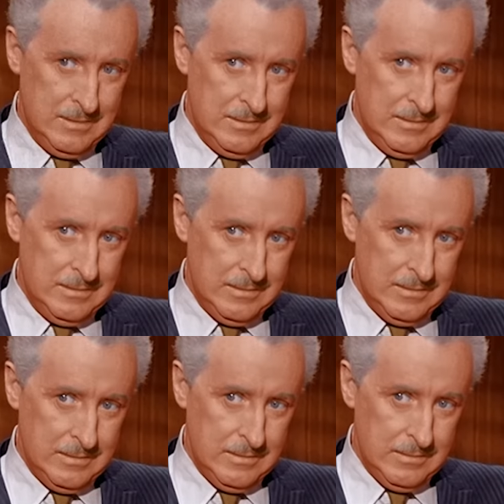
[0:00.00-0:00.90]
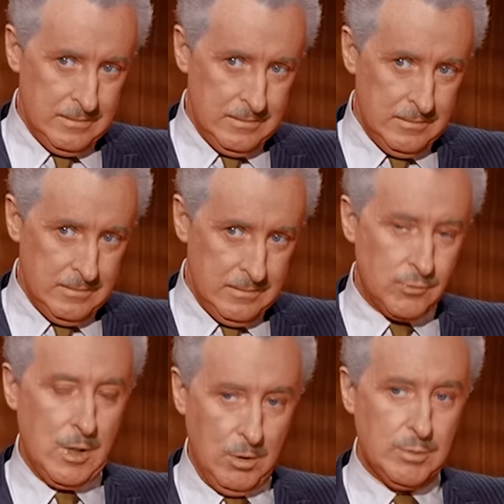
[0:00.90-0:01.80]
town and have dinner.
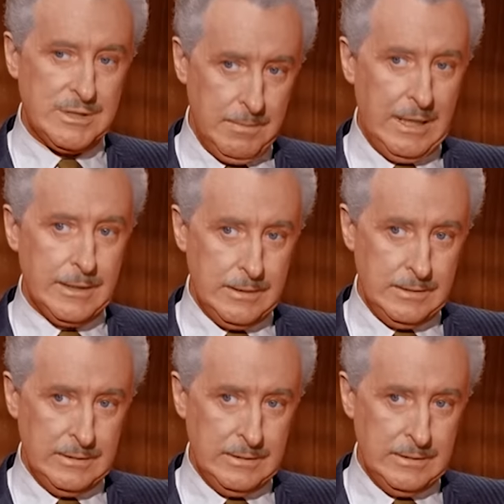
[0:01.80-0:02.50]
Trouble with Samantha?